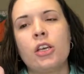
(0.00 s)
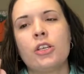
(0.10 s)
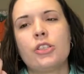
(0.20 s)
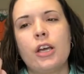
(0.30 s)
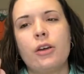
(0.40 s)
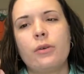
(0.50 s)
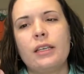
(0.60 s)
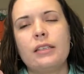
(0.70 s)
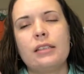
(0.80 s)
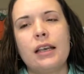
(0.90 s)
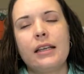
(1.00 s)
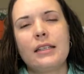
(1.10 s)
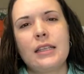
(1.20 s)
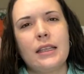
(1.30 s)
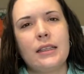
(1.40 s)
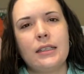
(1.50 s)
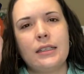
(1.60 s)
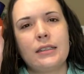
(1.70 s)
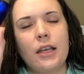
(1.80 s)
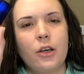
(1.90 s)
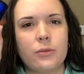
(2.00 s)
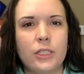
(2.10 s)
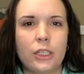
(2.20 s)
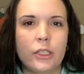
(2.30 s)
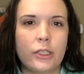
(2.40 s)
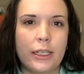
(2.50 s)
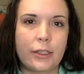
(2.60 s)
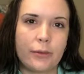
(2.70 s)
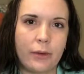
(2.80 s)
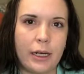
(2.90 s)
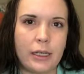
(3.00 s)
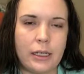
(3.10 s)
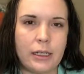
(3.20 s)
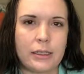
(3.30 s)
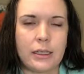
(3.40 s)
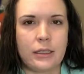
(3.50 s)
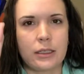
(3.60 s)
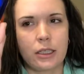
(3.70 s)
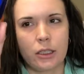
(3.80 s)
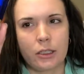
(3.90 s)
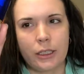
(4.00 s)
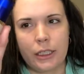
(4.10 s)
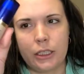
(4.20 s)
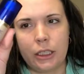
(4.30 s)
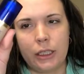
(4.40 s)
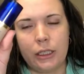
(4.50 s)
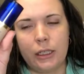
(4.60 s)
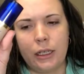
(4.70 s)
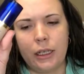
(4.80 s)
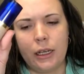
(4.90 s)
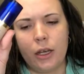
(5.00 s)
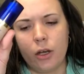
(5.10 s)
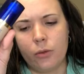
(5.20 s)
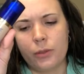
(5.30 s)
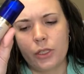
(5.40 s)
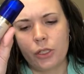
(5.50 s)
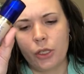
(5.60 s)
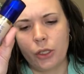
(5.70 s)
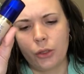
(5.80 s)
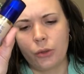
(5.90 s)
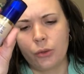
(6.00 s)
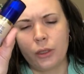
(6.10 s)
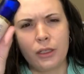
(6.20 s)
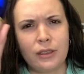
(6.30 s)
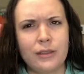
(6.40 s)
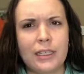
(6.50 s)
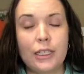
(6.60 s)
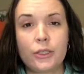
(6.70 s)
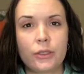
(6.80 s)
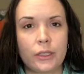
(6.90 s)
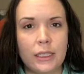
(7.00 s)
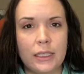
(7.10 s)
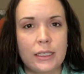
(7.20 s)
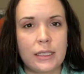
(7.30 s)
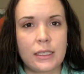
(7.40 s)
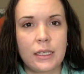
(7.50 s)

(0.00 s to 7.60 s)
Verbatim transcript: So it says that this helps to correct redness and discoloration and helps to decrease